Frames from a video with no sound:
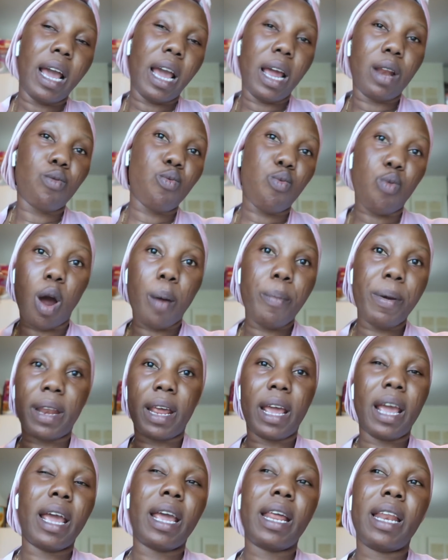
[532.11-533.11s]
and rub
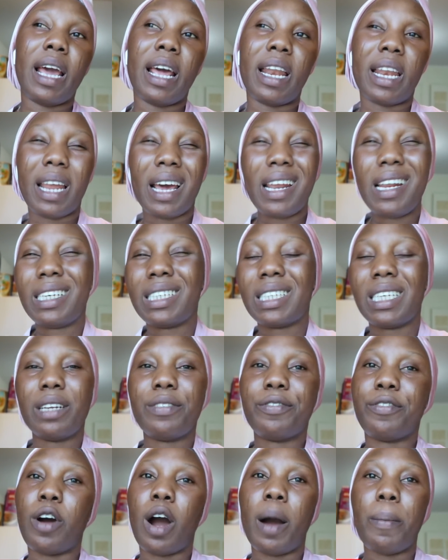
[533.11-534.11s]
it in and let it
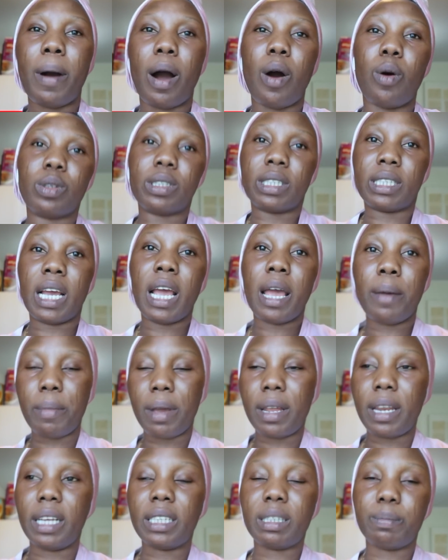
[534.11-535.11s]
sit for about ten
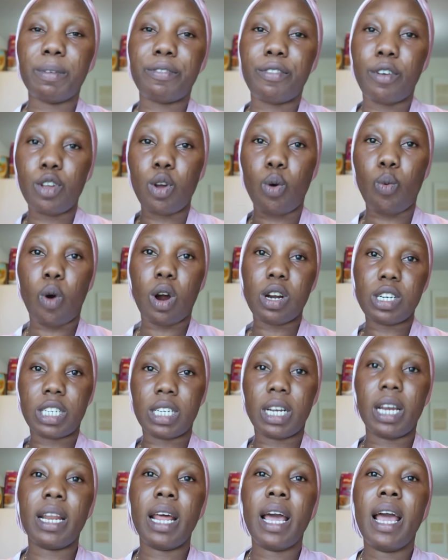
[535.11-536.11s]
minutes before you
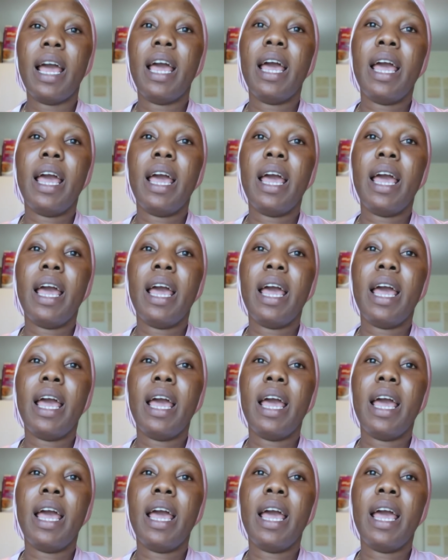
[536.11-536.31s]
wash it.